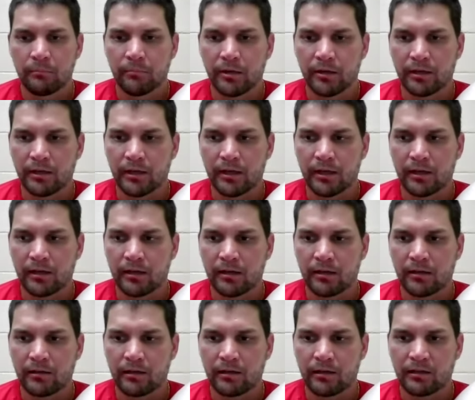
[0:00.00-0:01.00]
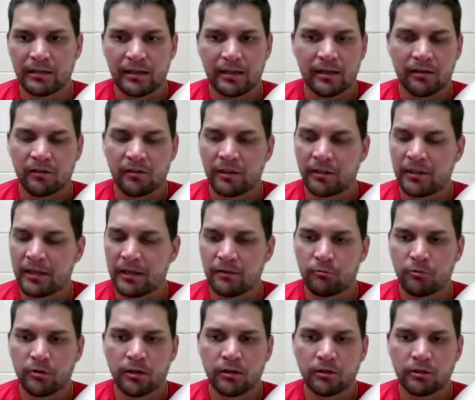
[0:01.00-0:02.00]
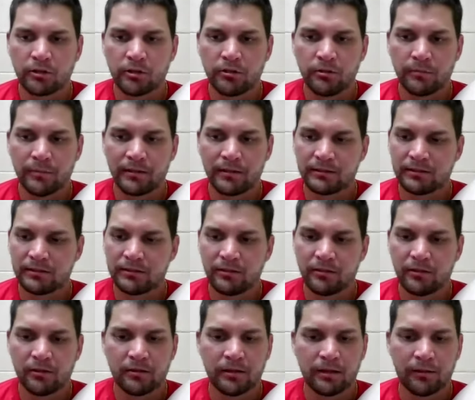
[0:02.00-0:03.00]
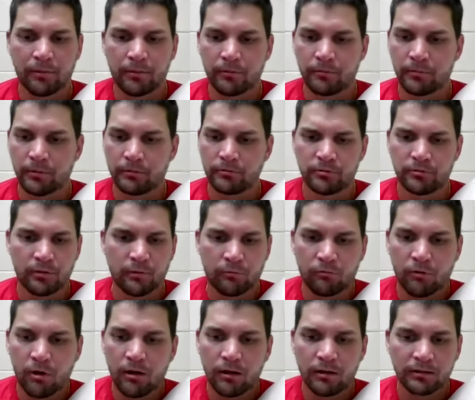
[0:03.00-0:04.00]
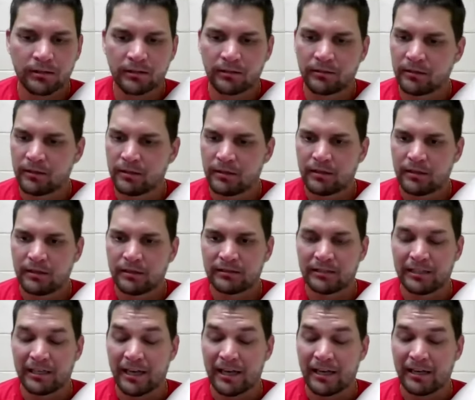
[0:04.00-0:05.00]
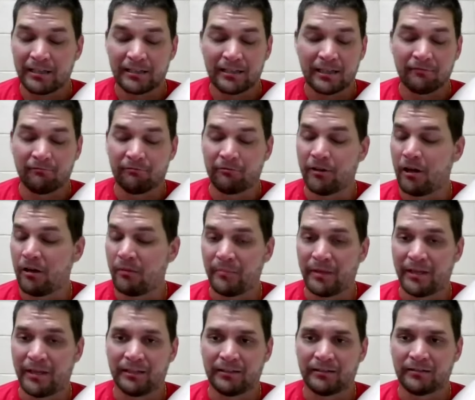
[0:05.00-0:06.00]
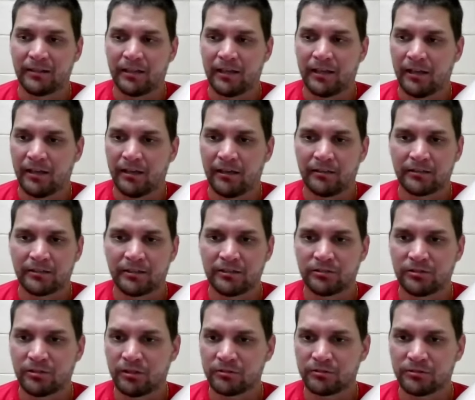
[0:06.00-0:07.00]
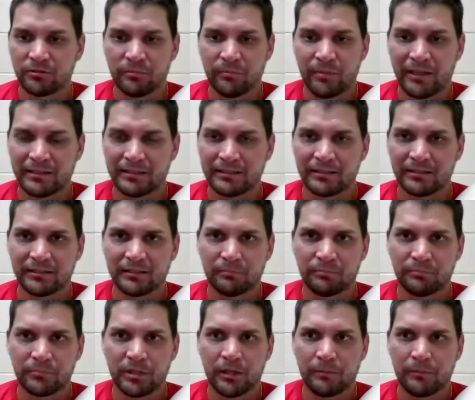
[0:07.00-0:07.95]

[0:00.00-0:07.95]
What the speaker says: But in the end of the day, we're all humans, you know, through a walk. The guy can run, man. He stole two bases.